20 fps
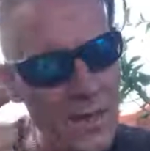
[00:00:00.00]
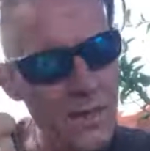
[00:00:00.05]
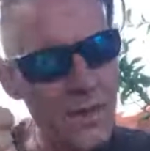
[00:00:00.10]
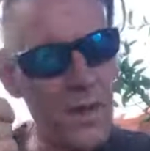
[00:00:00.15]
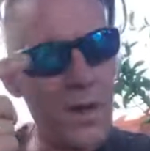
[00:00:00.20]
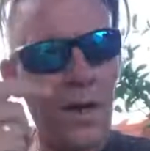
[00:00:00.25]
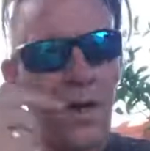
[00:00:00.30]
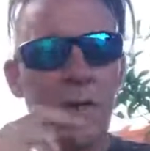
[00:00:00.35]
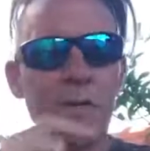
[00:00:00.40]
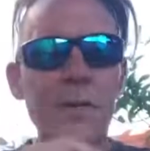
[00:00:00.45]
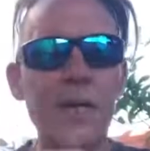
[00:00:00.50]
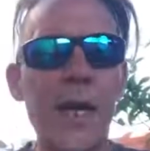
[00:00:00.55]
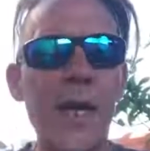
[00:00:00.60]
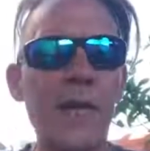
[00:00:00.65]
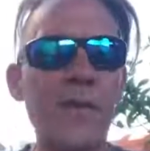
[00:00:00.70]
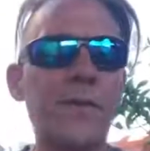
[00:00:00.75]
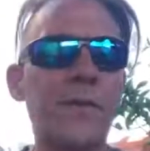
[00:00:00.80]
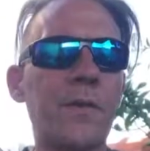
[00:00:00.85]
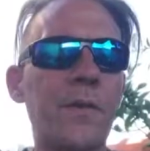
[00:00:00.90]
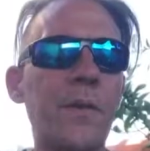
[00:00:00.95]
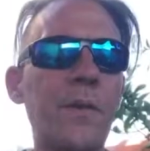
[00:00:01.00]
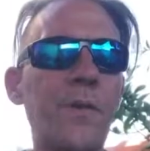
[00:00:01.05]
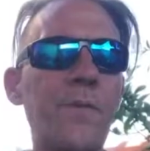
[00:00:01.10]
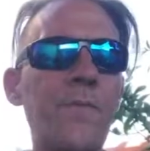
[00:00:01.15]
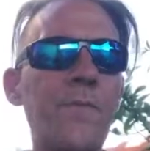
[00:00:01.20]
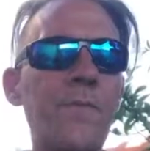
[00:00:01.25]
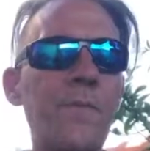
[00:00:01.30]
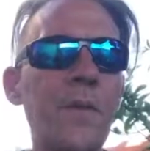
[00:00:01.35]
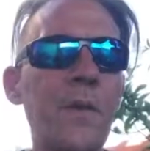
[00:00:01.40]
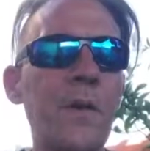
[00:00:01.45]
context,
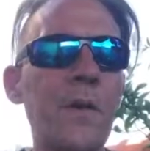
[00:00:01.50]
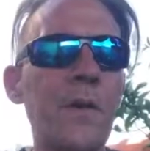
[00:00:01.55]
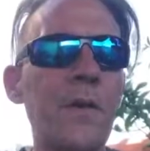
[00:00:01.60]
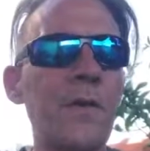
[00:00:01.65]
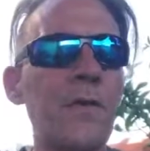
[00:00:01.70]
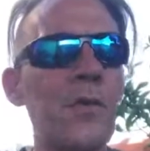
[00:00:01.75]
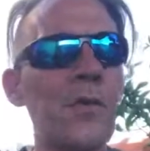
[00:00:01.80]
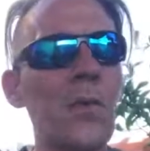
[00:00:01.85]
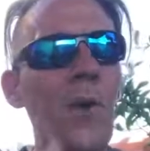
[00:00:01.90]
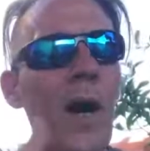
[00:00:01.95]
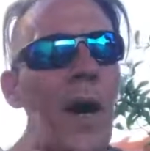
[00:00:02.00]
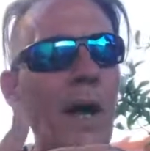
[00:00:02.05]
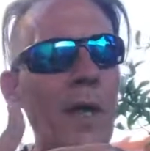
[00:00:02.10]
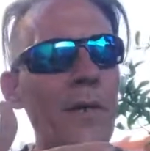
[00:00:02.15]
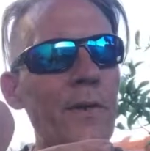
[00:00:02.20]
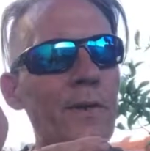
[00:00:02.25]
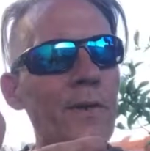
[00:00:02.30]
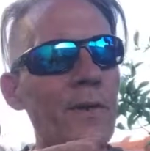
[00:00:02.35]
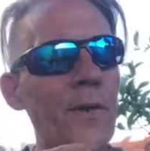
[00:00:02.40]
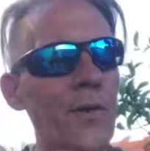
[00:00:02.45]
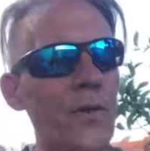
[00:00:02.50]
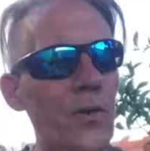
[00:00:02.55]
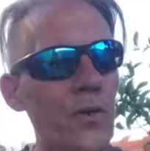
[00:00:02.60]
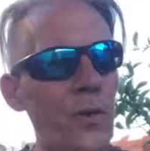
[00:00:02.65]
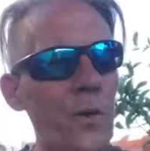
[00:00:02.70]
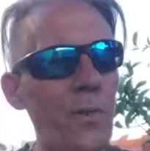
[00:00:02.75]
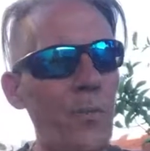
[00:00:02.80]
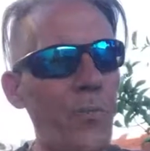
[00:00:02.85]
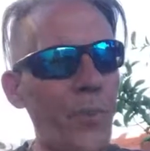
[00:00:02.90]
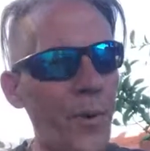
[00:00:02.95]
to hide a sigil
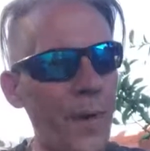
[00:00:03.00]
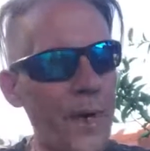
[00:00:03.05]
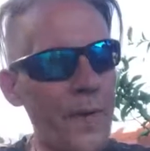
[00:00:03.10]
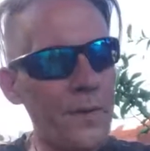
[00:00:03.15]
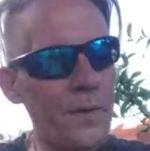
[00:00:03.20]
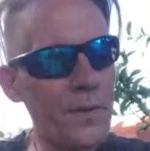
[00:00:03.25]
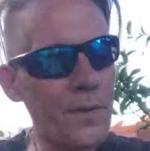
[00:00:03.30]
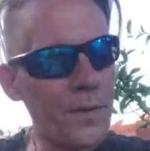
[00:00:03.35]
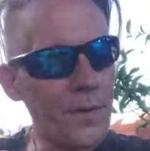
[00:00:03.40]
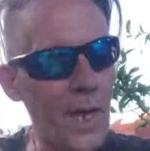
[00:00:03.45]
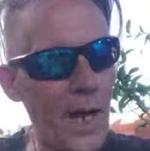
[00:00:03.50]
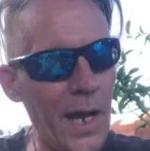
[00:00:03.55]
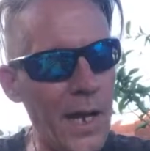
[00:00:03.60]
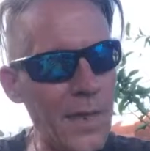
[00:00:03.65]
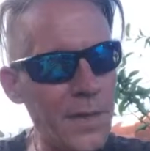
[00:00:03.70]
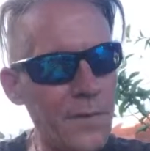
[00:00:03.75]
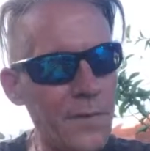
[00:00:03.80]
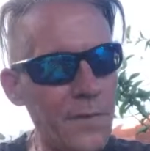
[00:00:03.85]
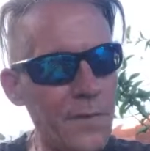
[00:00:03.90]
in plain sight,